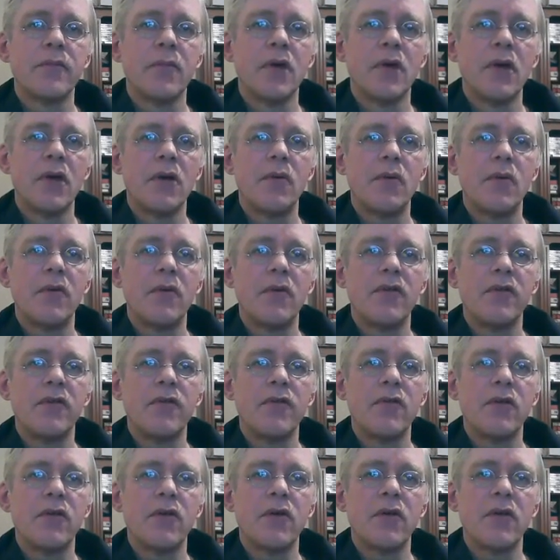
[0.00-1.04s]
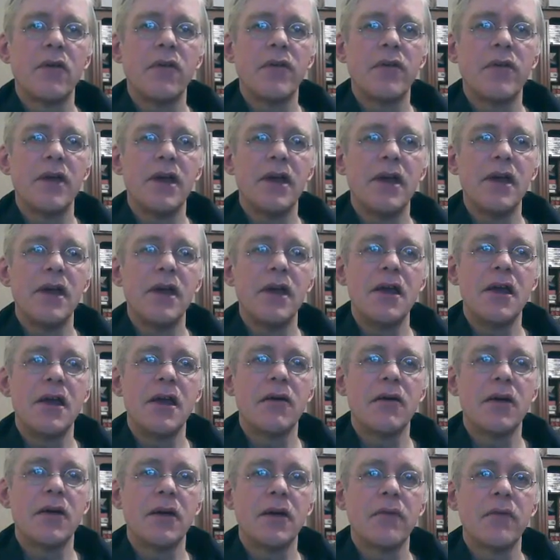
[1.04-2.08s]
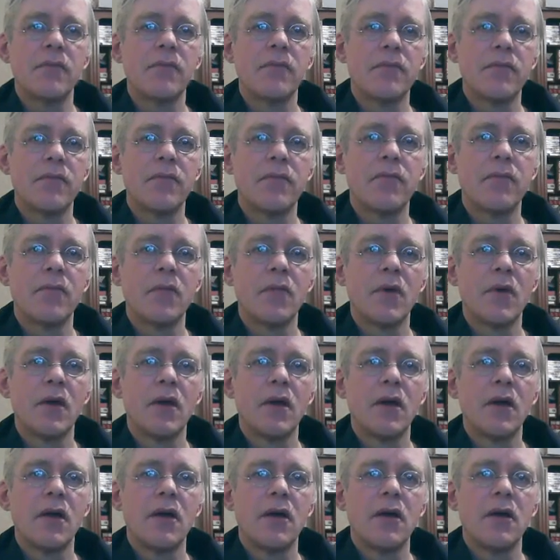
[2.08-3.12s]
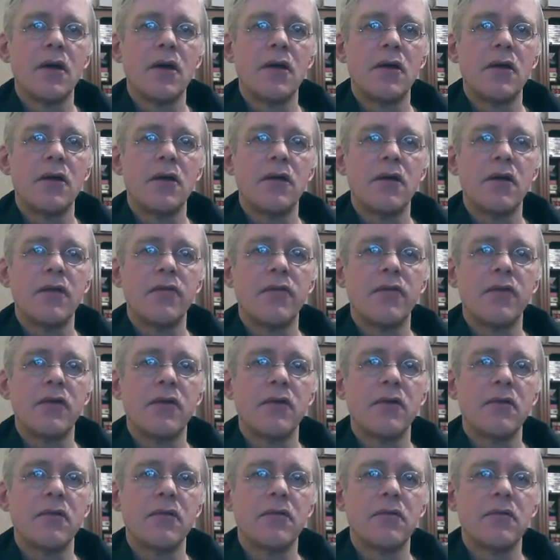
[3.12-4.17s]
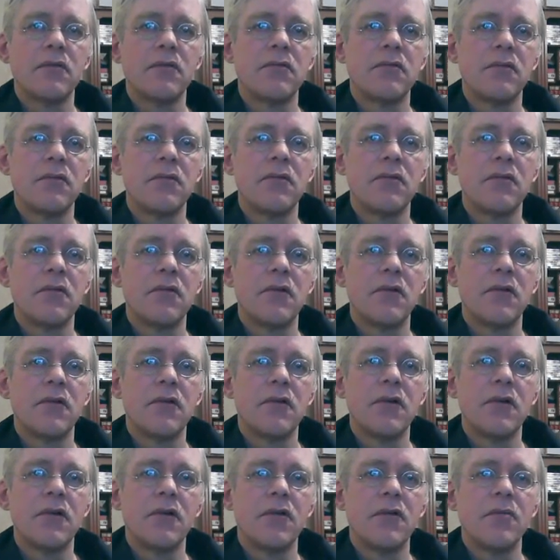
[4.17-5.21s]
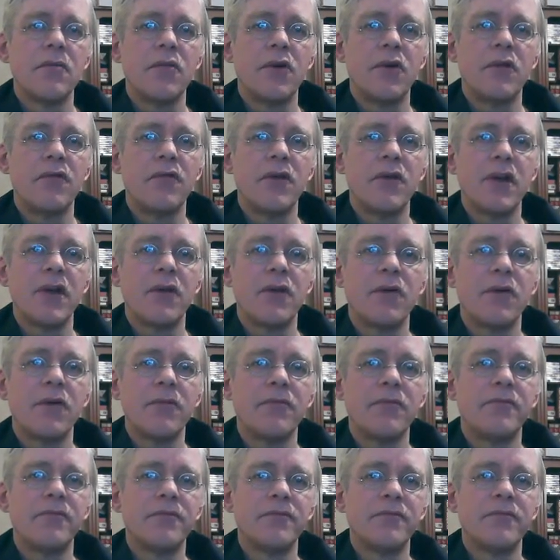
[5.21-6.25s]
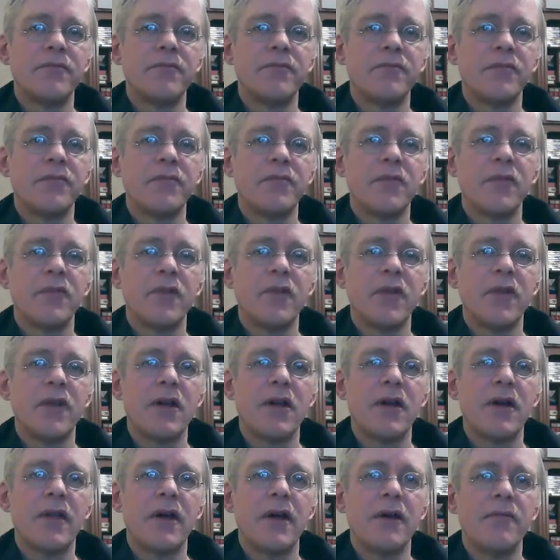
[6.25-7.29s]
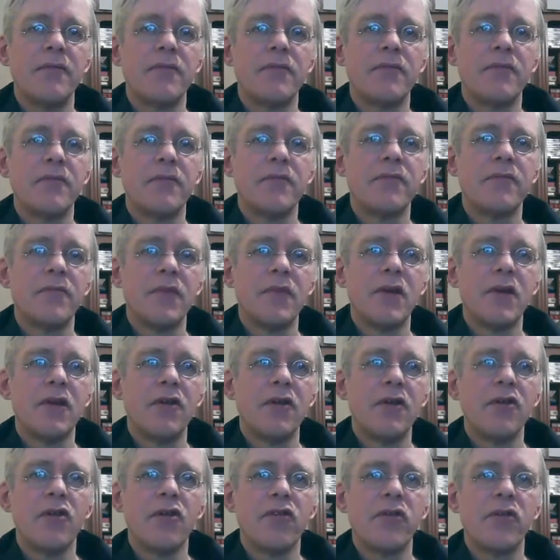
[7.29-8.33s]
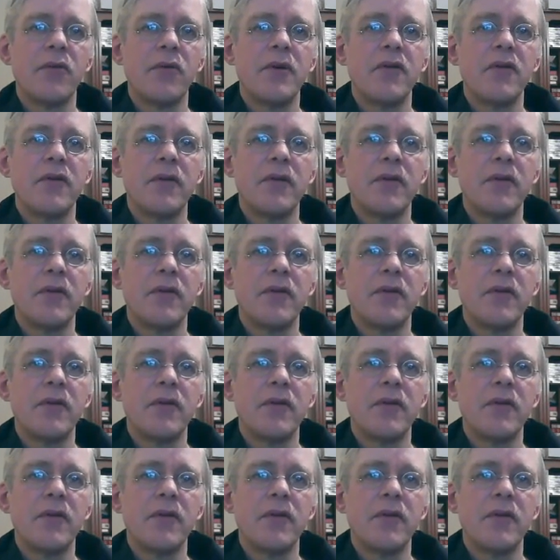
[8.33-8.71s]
Whereas if you've got the E going, you have to put a finger on, something like that. It's not so easy.